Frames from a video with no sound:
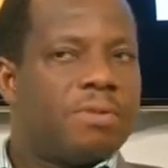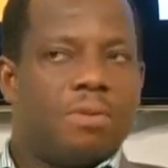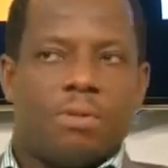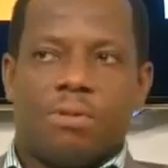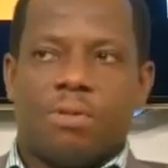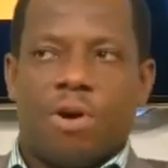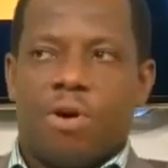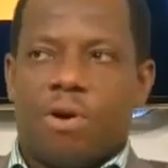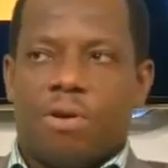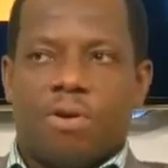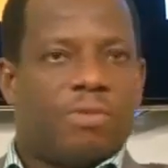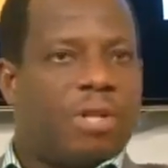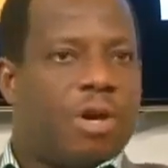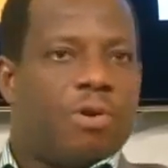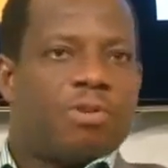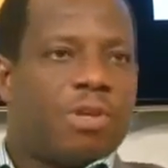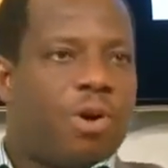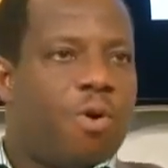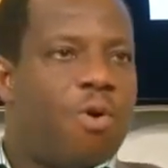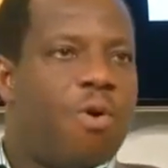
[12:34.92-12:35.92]
That
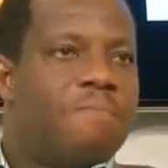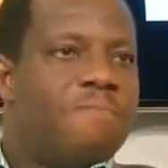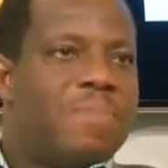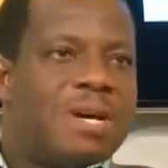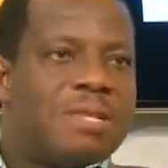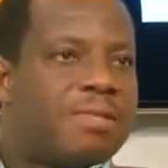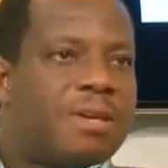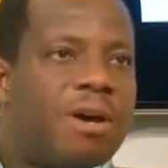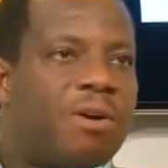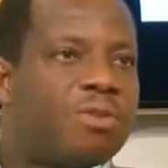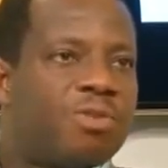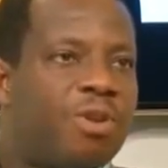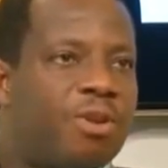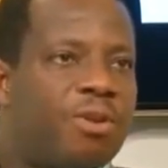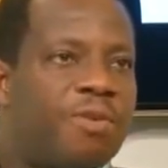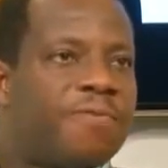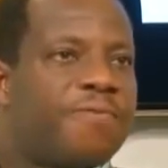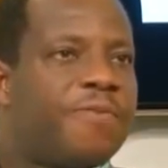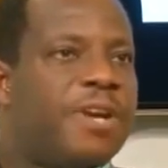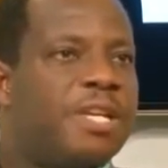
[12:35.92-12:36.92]
was a whole month I was not
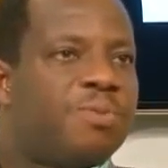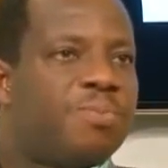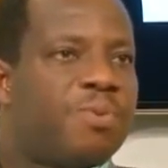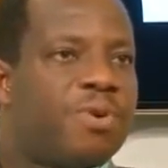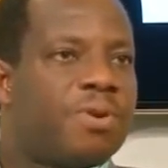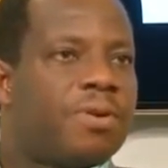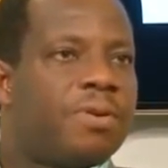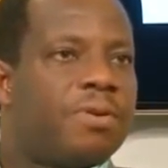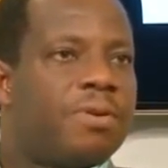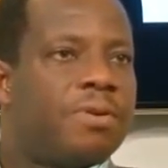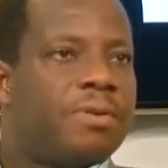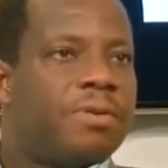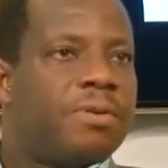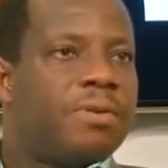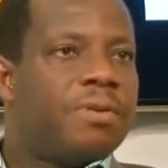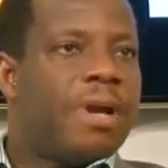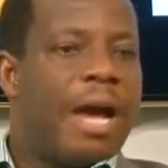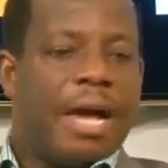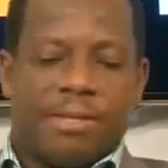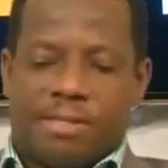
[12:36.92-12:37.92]
on Facebook. Mm-hmm.
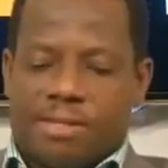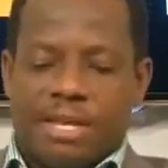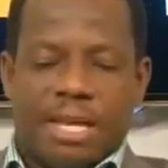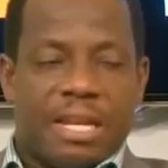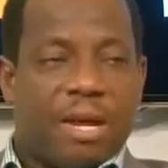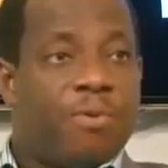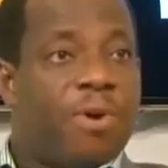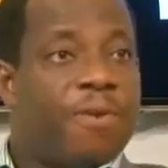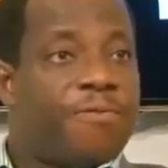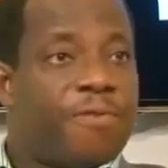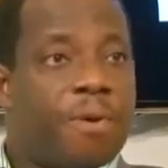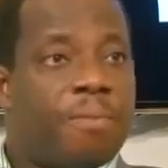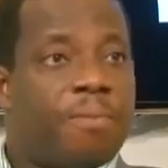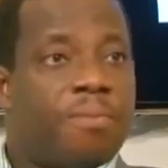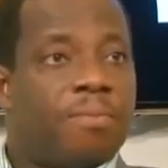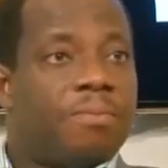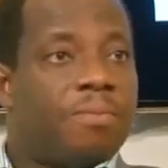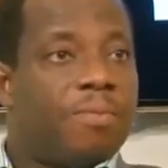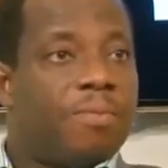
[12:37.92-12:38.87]
I stayed away from